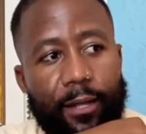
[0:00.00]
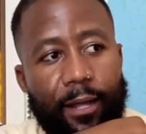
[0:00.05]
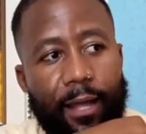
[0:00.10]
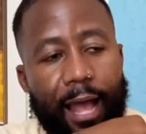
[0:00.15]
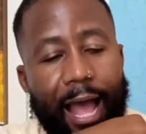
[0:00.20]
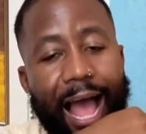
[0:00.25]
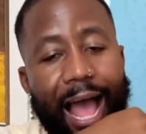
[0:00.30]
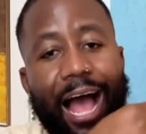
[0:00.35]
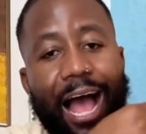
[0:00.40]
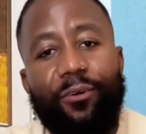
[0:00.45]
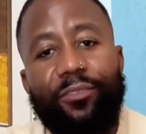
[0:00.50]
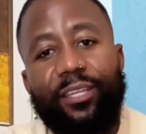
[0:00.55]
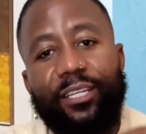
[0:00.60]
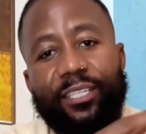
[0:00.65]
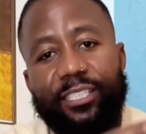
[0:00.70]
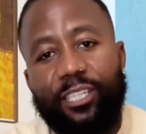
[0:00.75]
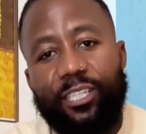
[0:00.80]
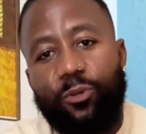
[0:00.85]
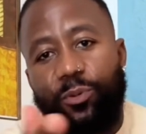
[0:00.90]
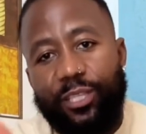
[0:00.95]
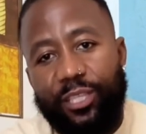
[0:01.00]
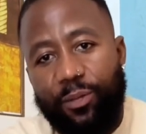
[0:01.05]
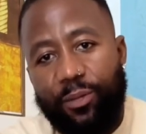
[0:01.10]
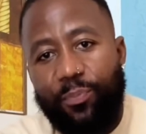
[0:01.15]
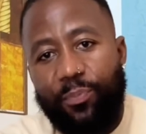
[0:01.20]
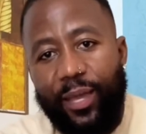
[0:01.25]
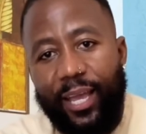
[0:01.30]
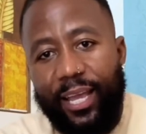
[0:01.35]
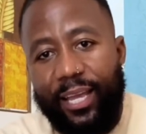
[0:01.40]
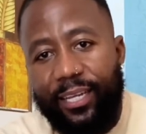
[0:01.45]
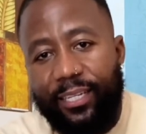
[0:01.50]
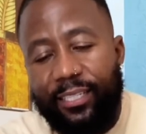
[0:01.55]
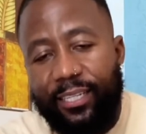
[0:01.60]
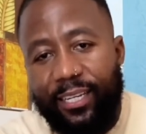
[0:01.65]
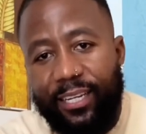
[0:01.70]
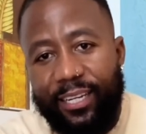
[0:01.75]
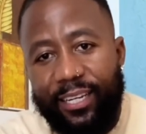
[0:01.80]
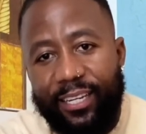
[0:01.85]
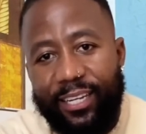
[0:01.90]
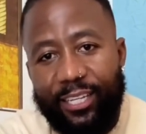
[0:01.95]
how they deal with the pain
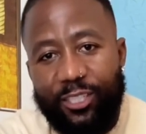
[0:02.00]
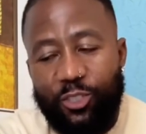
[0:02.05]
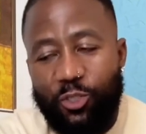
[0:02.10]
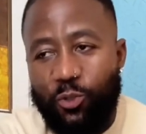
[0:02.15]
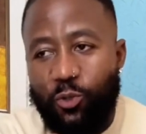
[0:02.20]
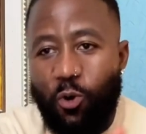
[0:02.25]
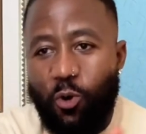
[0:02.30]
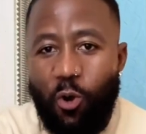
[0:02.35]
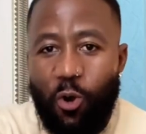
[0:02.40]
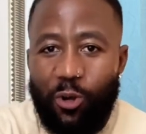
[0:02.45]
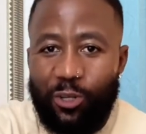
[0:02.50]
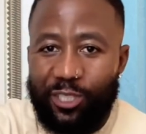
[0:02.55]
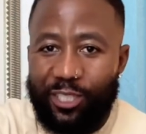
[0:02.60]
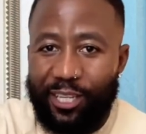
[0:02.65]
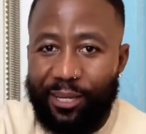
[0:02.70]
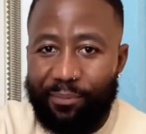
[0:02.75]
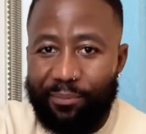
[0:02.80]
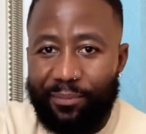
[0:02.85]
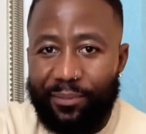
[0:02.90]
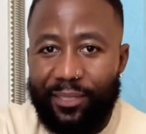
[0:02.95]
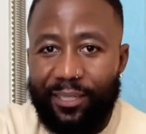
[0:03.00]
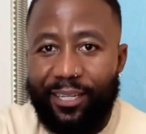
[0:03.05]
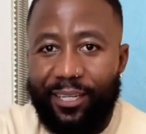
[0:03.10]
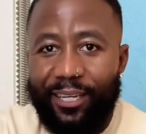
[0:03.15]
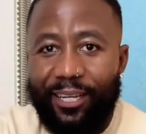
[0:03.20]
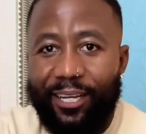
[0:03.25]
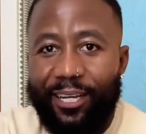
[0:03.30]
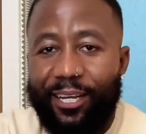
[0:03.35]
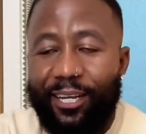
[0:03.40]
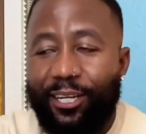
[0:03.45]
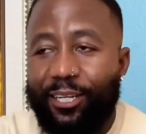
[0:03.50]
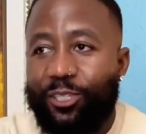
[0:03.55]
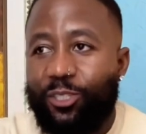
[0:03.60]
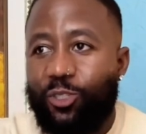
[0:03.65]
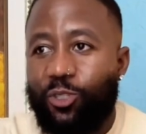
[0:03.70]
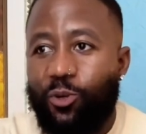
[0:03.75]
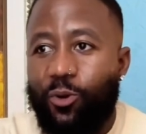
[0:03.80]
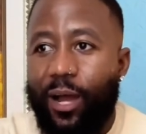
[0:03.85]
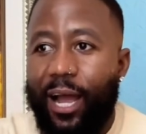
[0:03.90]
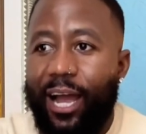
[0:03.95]
that you cause them.
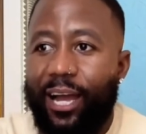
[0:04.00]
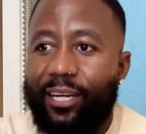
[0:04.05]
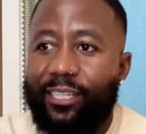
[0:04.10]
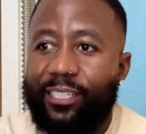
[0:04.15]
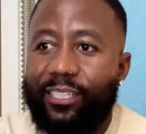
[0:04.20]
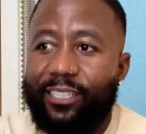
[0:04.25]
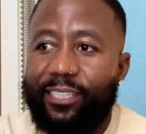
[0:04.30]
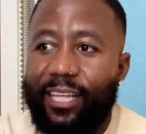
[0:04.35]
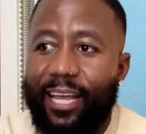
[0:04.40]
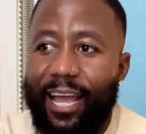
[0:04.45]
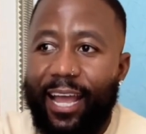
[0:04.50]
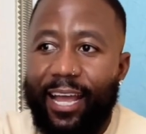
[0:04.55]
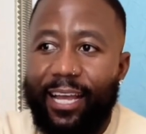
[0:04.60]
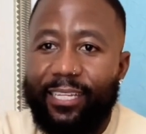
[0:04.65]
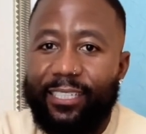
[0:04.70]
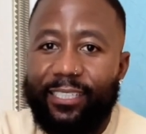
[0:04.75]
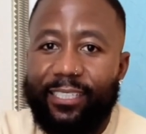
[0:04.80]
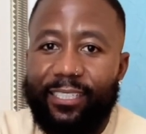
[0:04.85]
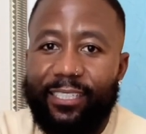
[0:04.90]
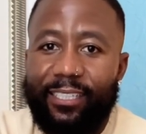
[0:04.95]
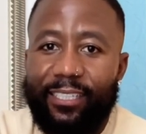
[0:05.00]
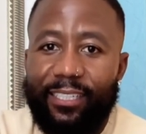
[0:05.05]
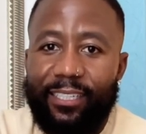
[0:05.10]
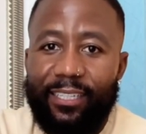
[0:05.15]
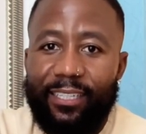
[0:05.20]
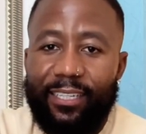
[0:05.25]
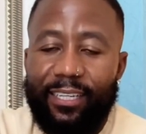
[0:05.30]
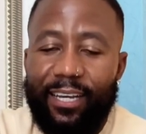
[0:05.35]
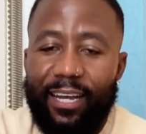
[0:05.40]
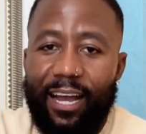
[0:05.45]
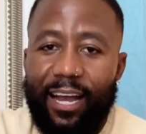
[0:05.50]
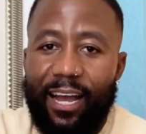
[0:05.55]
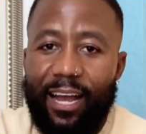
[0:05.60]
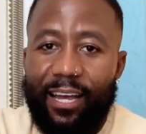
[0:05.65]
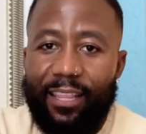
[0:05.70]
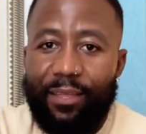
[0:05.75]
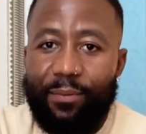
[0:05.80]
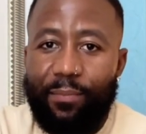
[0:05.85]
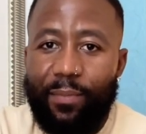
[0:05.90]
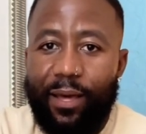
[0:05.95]
So I understand
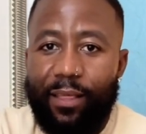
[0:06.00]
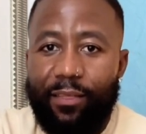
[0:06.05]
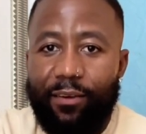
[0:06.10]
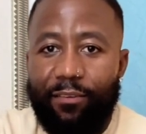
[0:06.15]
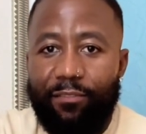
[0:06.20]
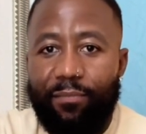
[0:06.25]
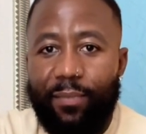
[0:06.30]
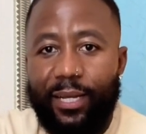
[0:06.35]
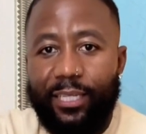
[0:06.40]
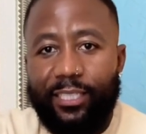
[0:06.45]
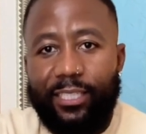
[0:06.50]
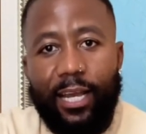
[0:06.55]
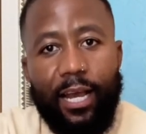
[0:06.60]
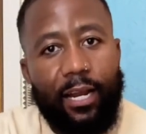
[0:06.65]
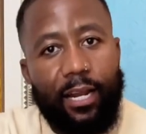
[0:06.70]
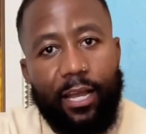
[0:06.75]
the mother of my child